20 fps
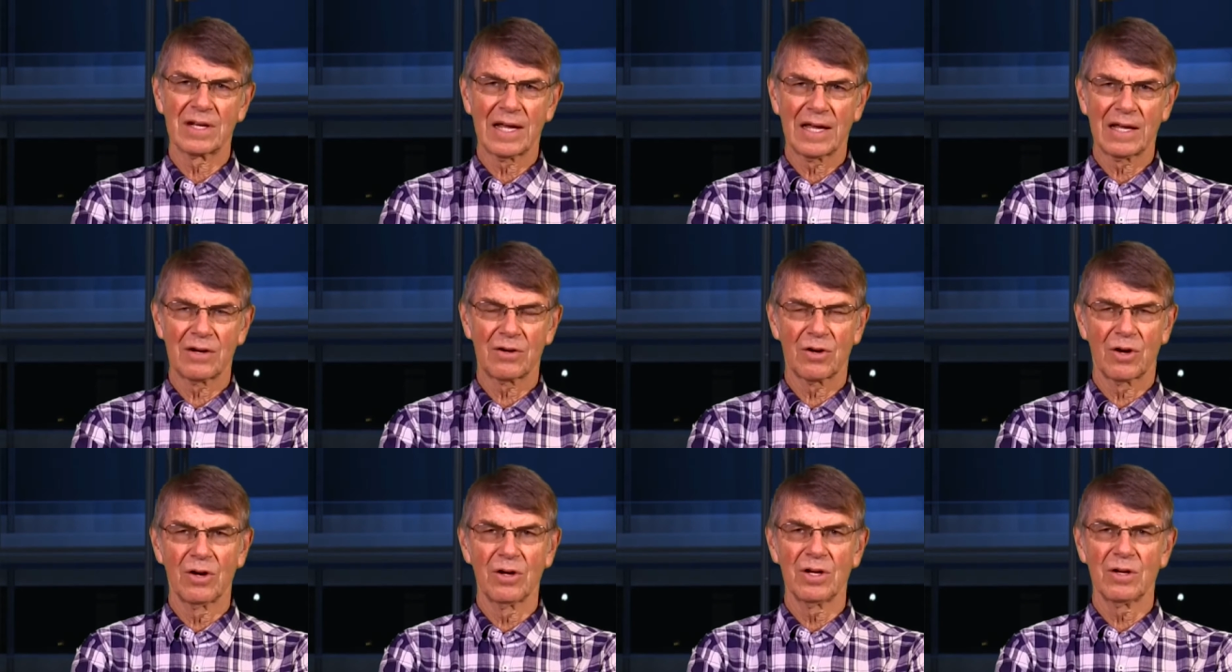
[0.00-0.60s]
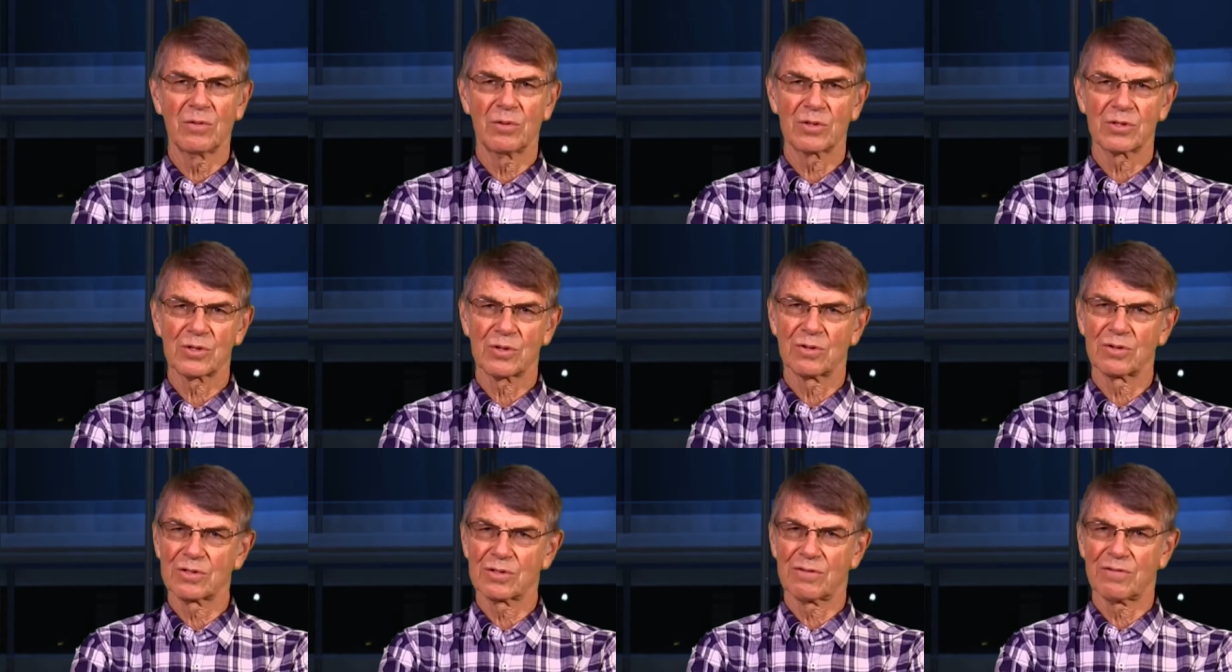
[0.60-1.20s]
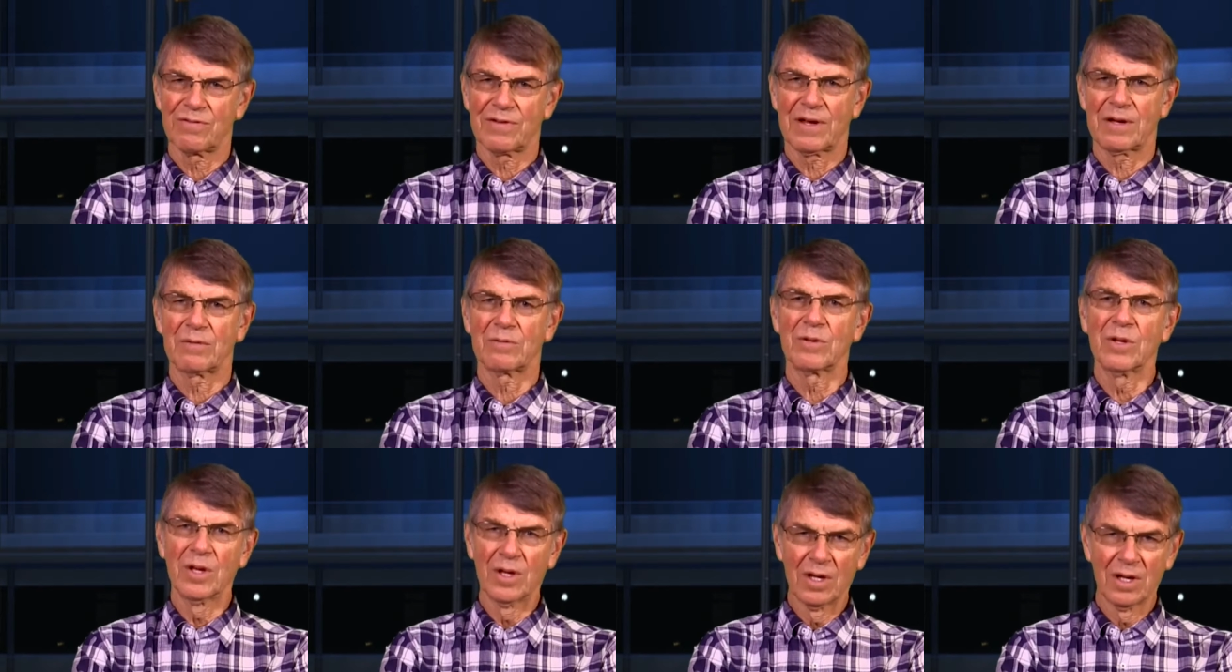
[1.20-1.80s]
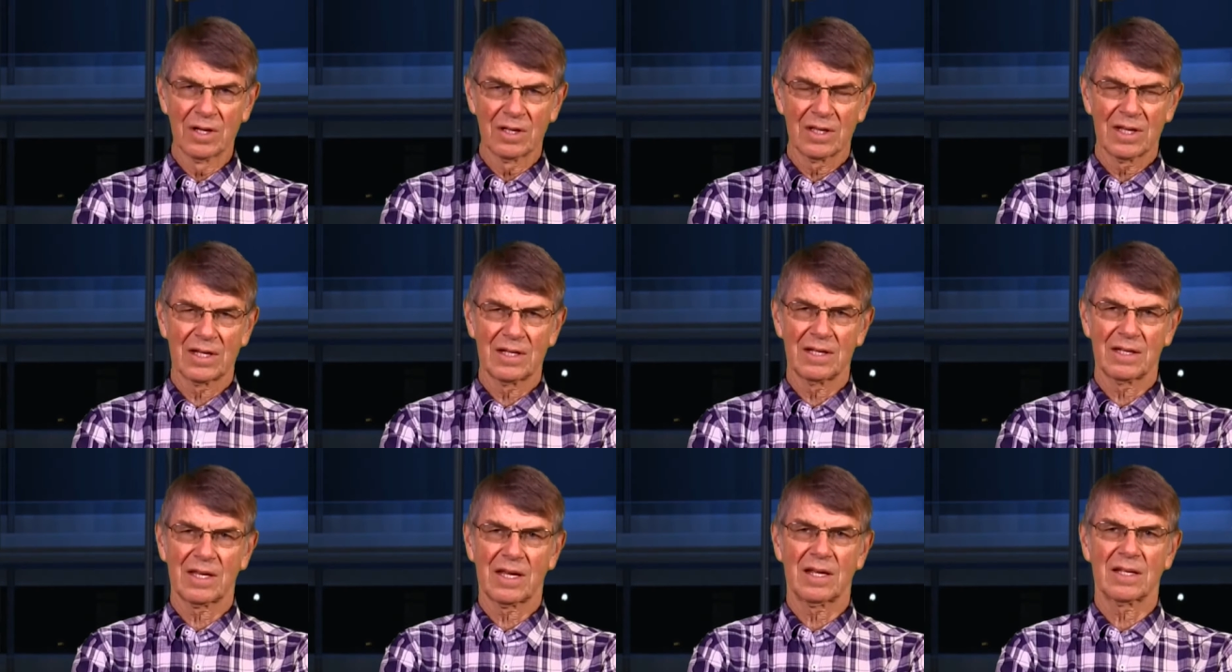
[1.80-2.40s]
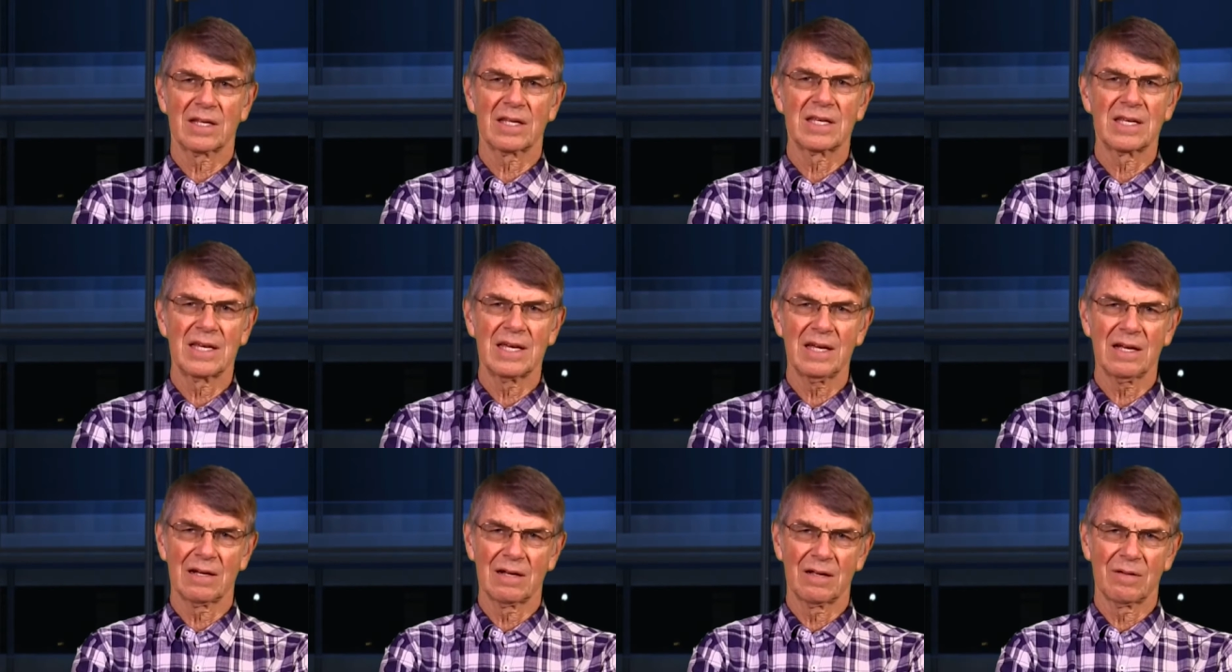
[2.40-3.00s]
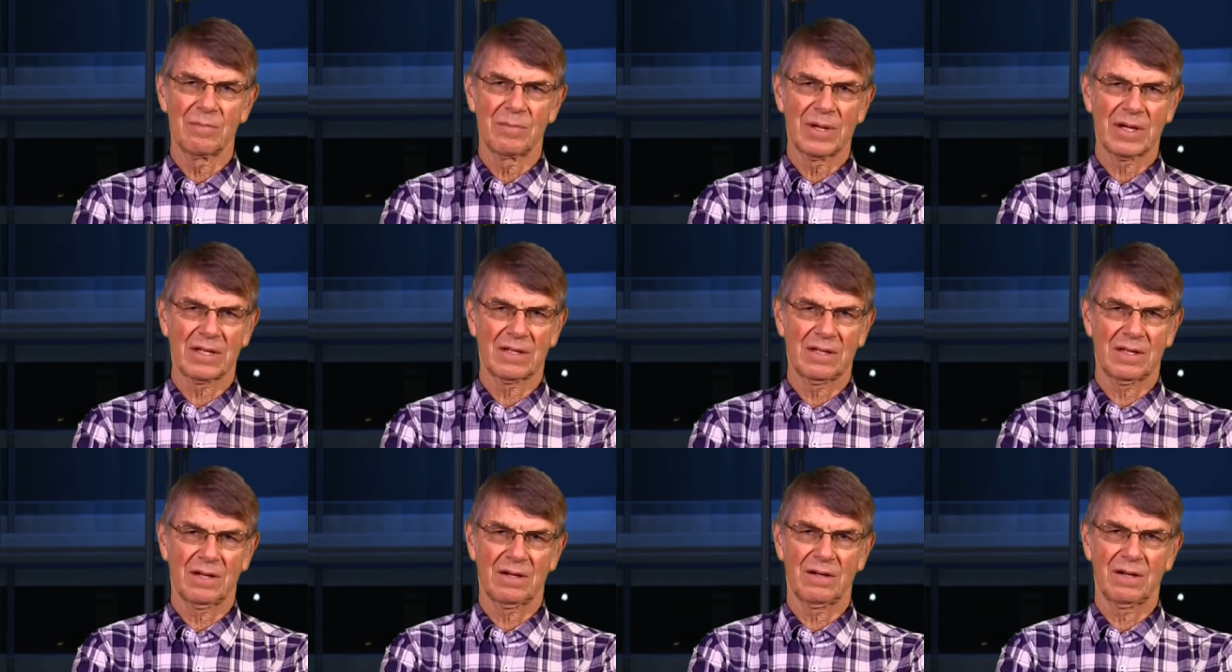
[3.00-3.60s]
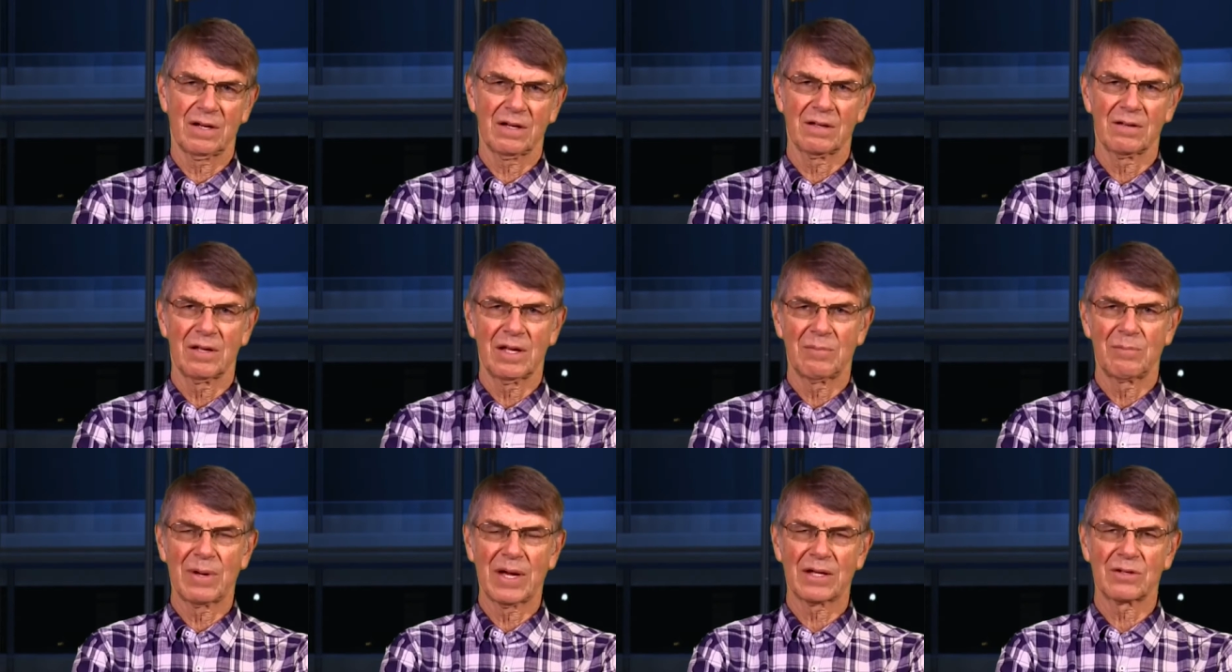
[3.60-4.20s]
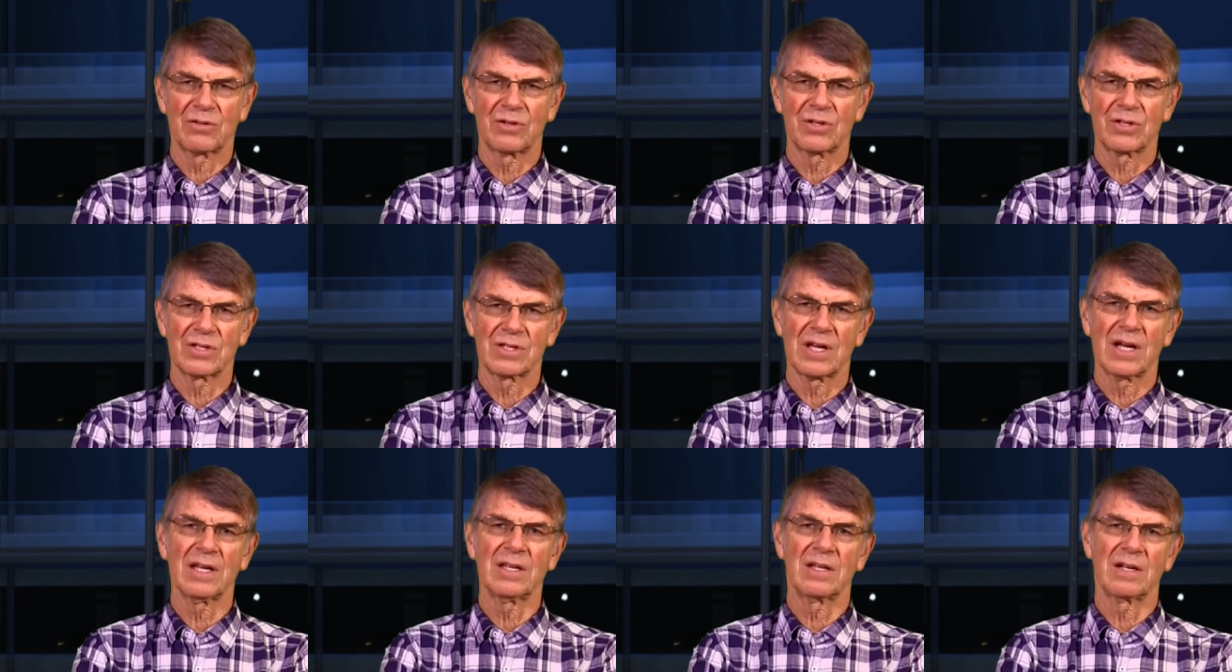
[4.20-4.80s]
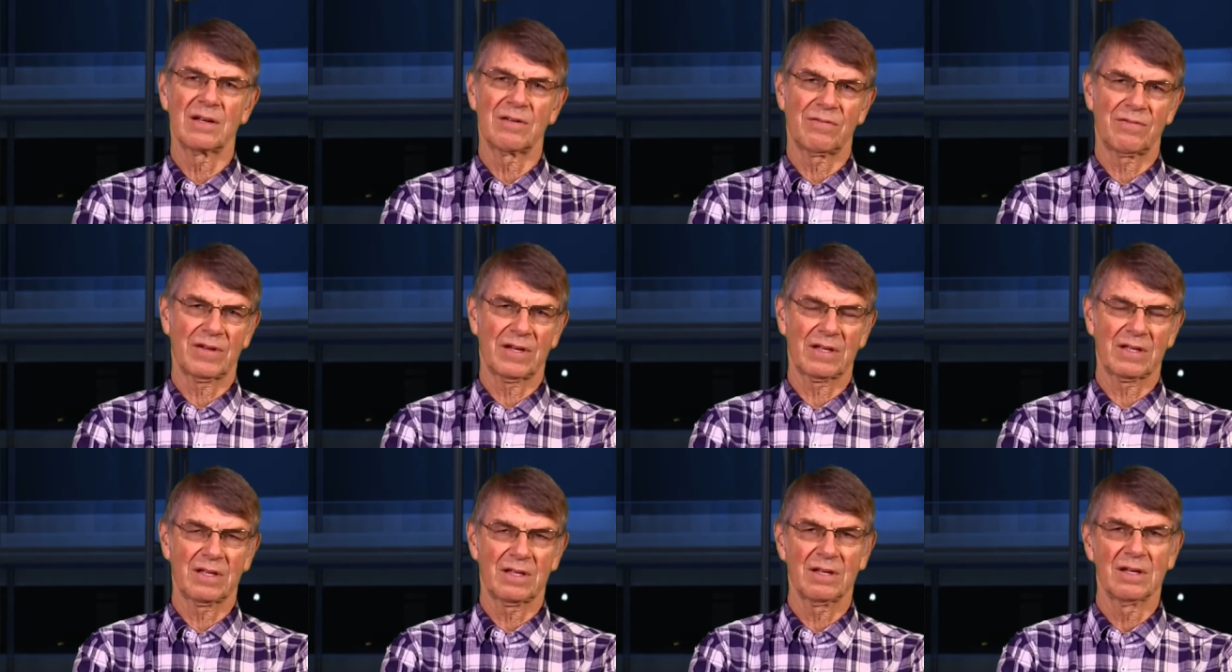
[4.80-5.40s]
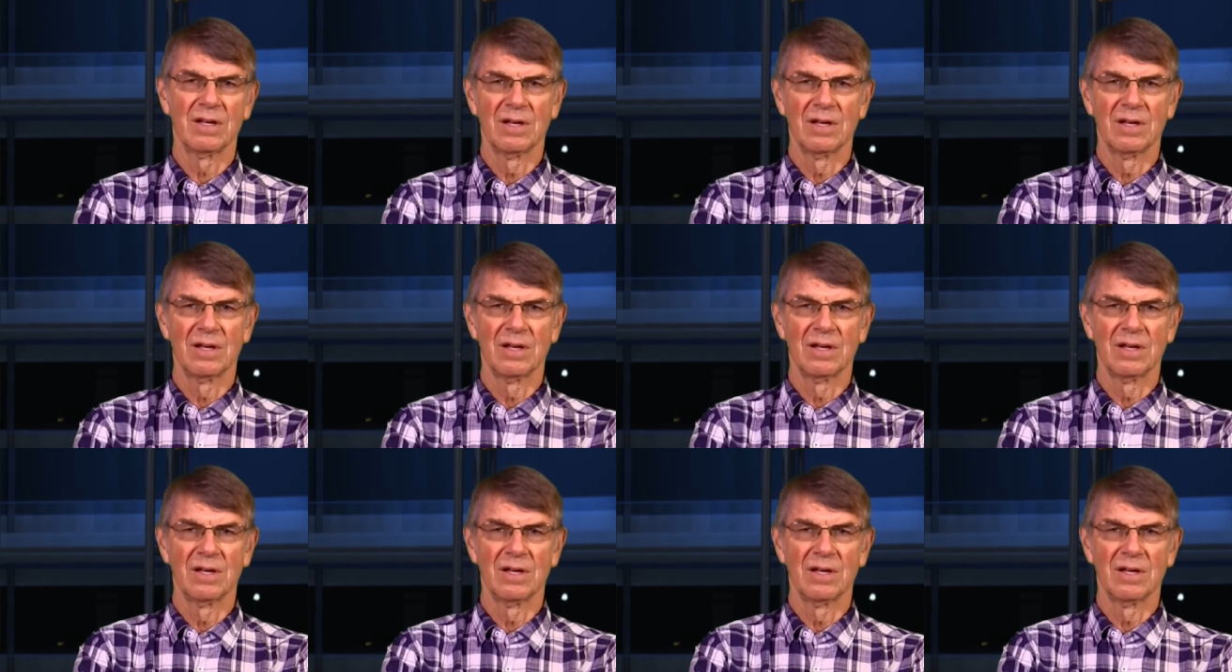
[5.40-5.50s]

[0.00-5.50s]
Later on it was also found that it can kill bacteria, a bactericidal effect,